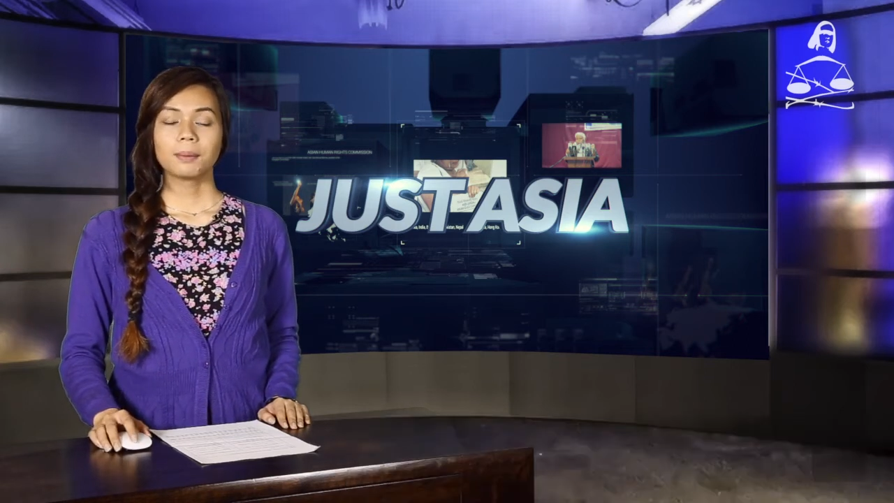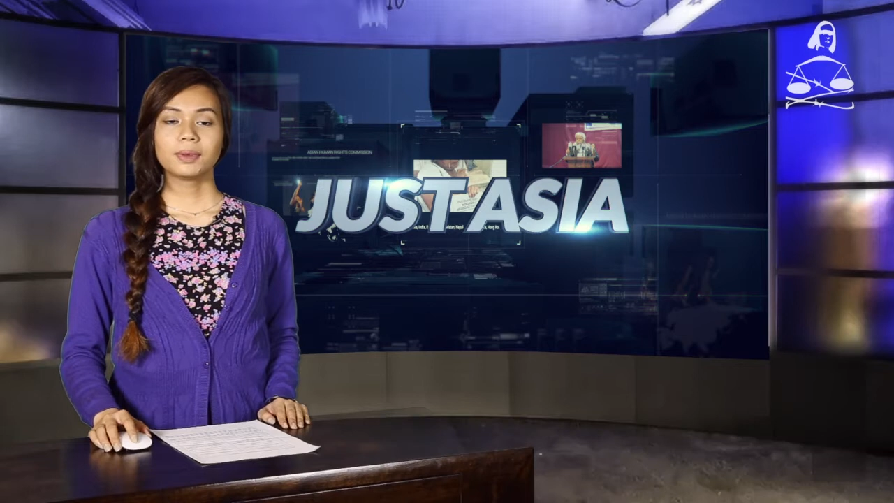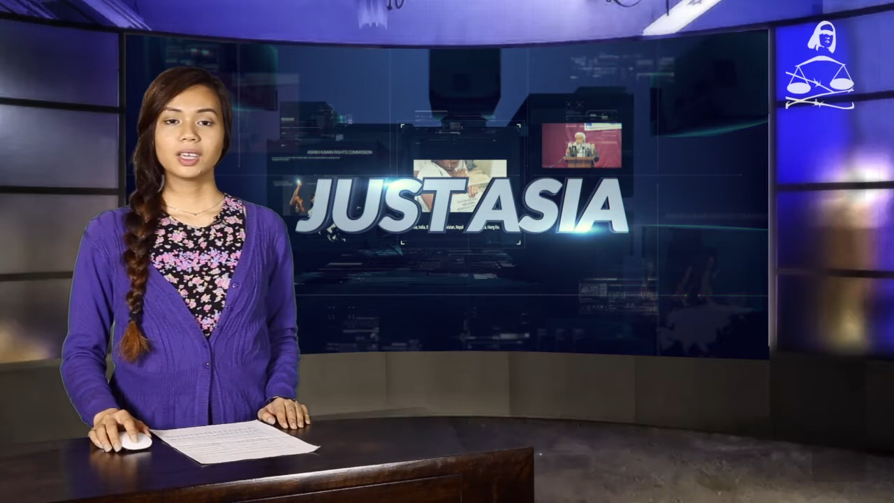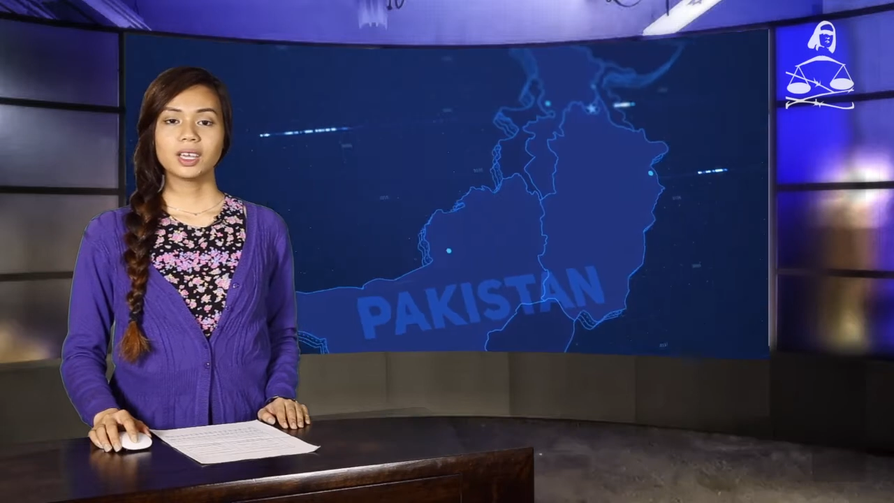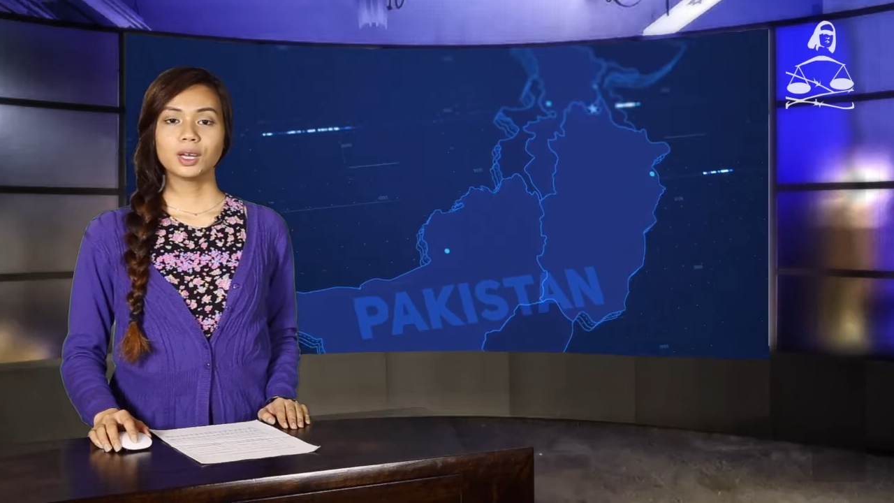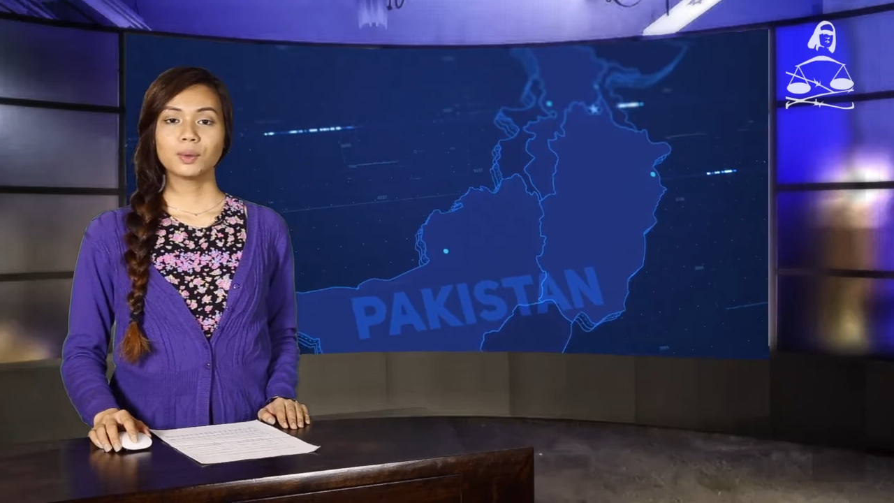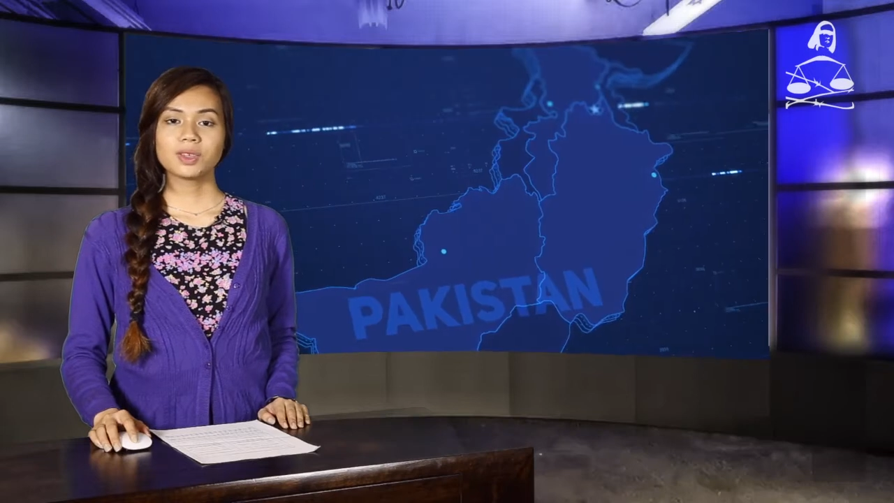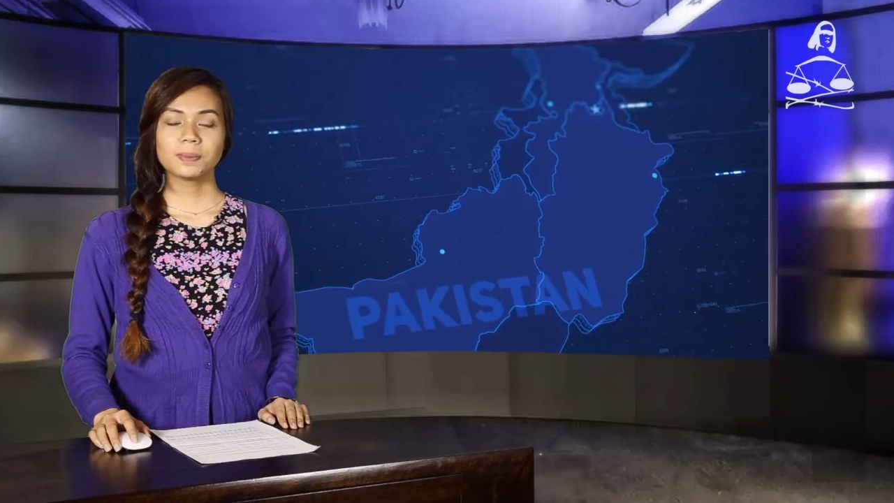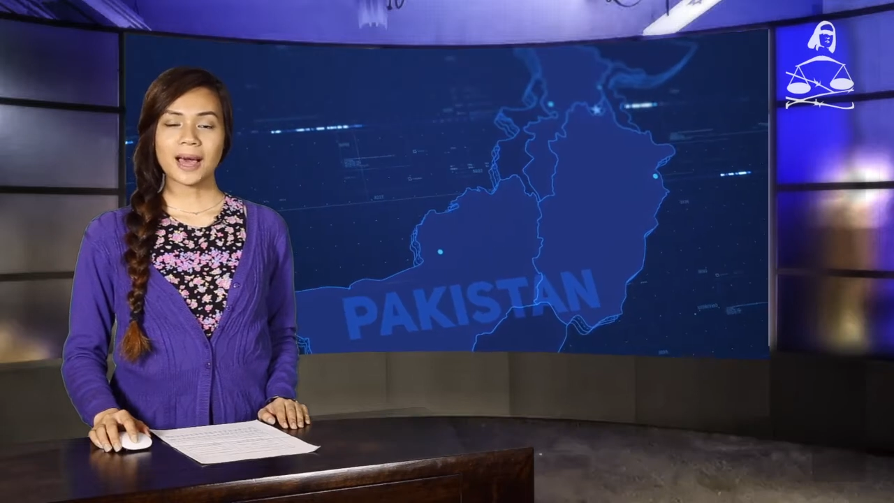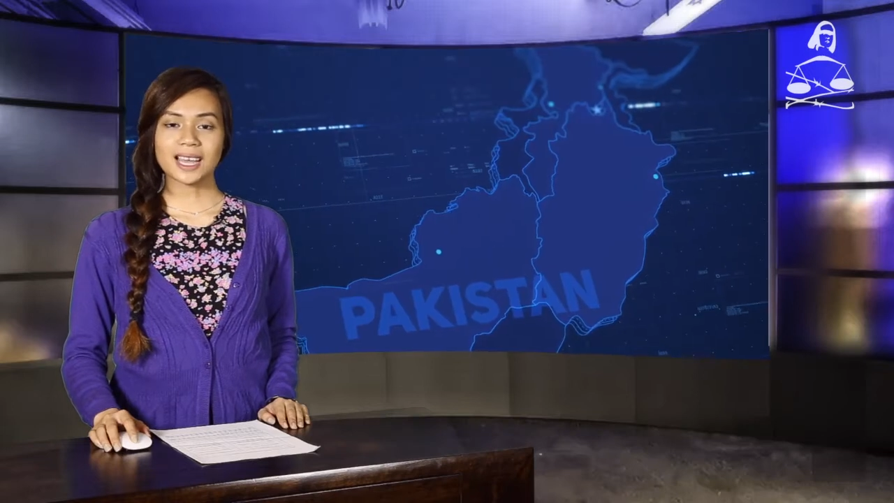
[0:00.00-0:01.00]
Beginning
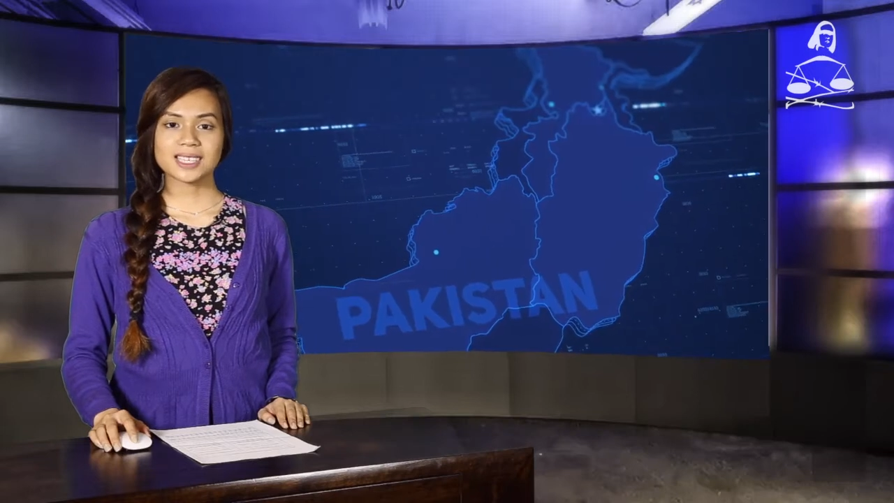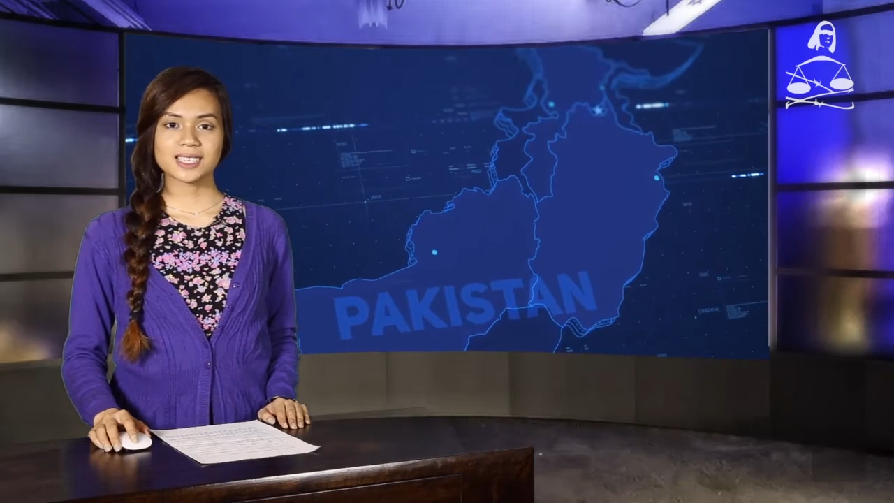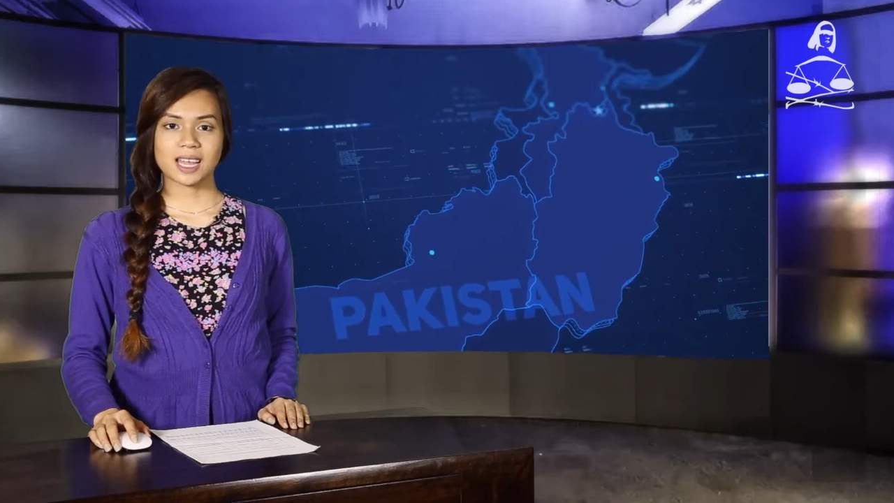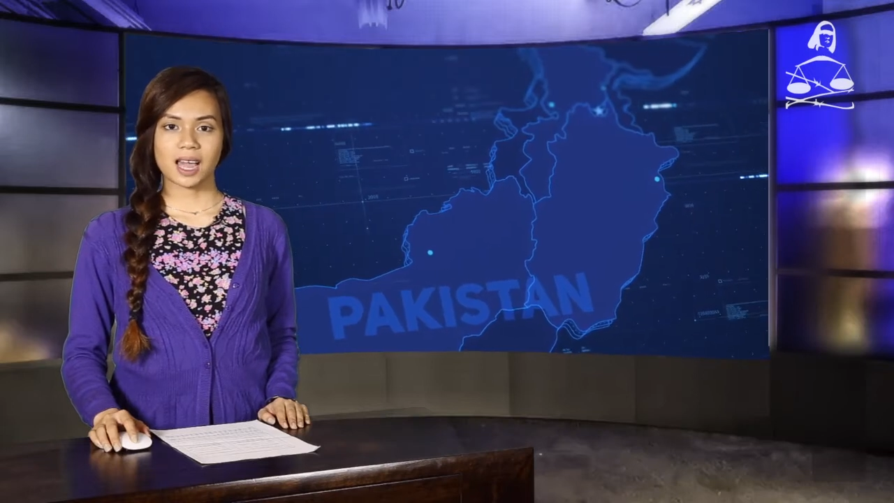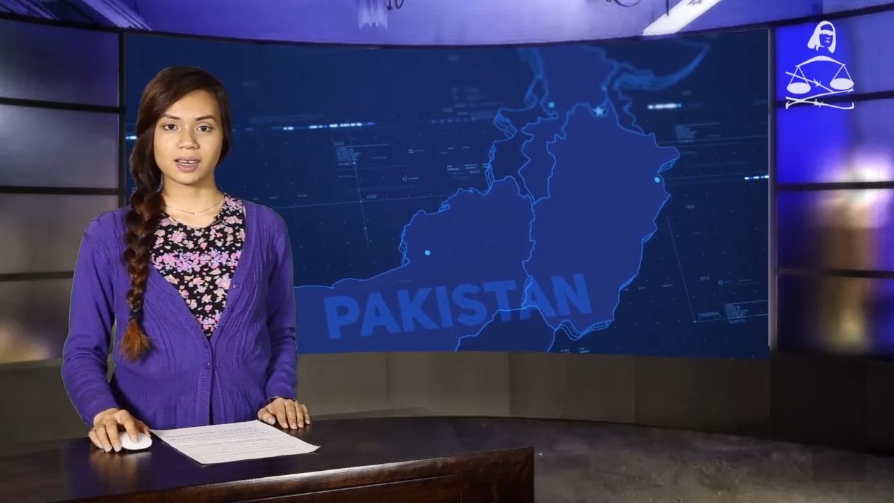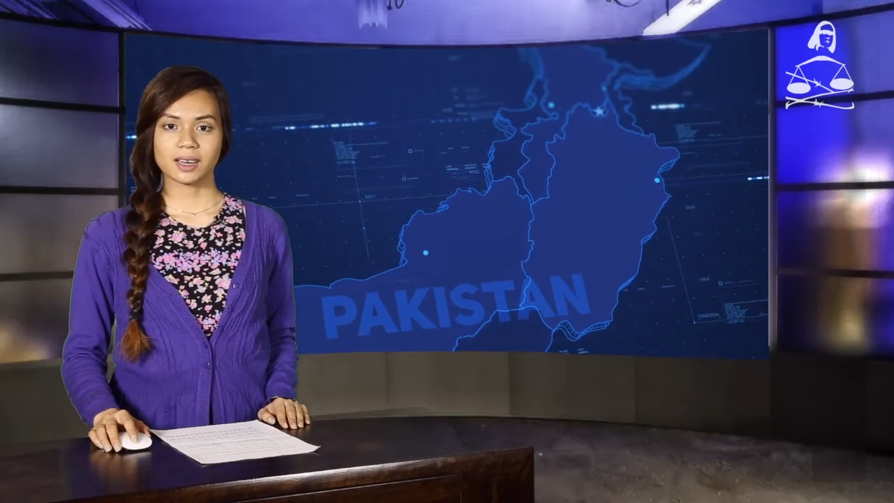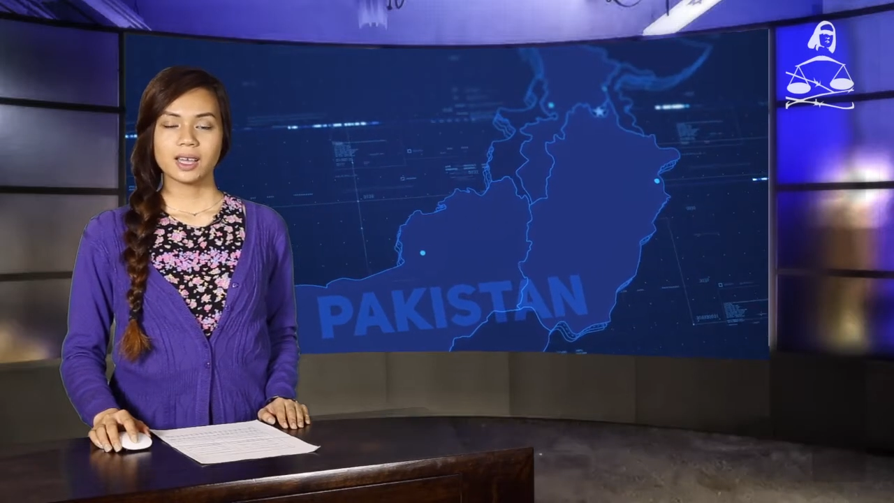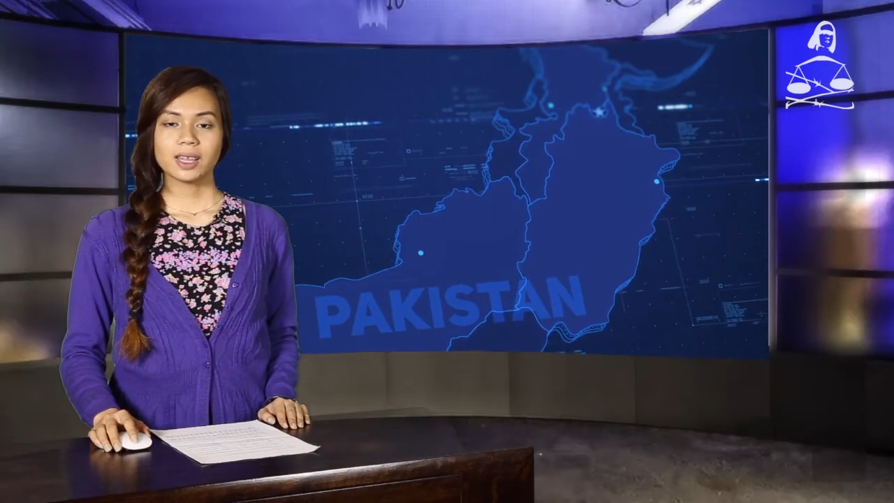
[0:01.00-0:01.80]
with Pakistan,